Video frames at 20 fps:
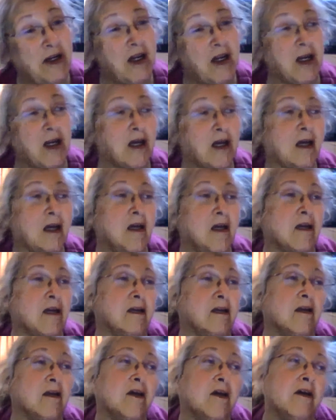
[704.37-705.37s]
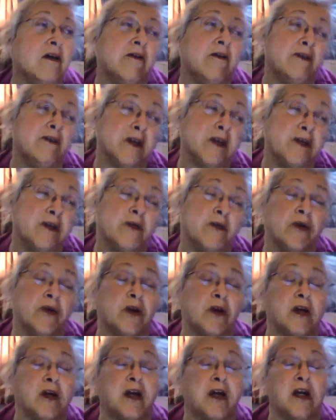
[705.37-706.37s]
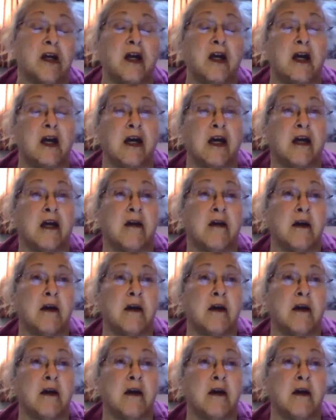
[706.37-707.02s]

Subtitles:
and finish working on that